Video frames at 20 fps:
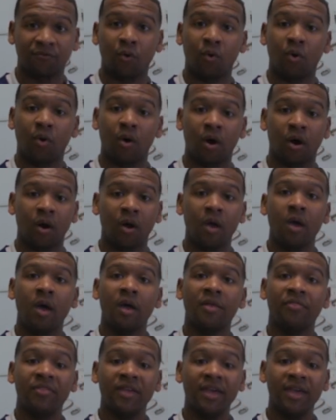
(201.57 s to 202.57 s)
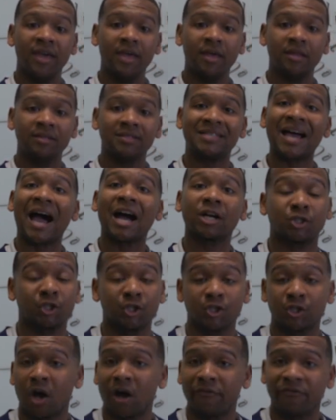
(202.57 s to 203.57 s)
for the
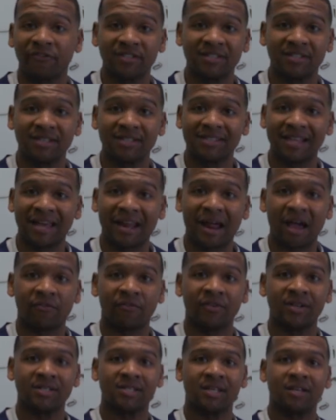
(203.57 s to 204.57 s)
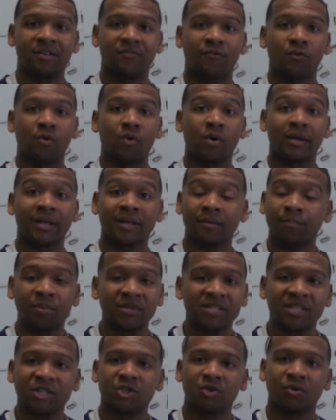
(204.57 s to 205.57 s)
doctor's offices that I visit, for
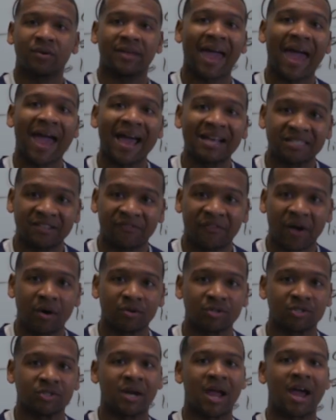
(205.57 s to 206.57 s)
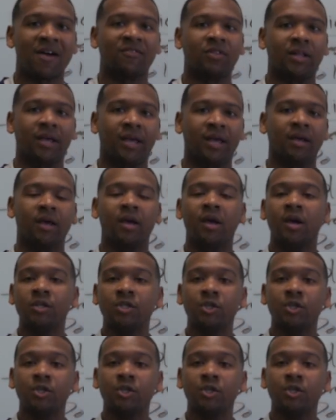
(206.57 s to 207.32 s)
potential gas if I was traveling,